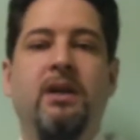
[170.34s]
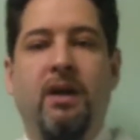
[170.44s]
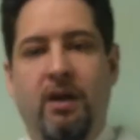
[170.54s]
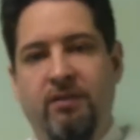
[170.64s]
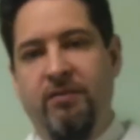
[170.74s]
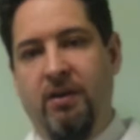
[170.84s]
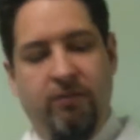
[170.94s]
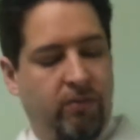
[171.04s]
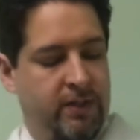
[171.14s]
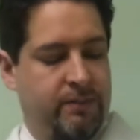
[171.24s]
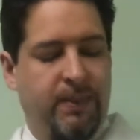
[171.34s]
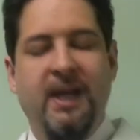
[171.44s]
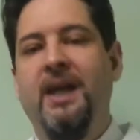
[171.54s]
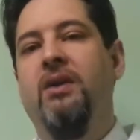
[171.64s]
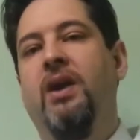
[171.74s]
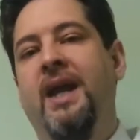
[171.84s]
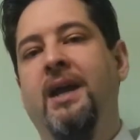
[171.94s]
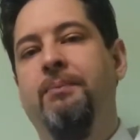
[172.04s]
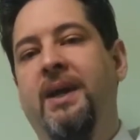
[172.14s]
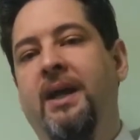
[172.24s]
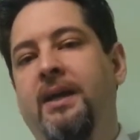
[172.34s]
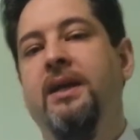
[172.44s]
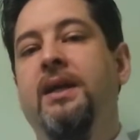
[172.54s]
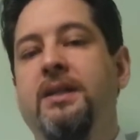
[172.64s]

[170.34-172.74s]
of wrist pain or hand pain,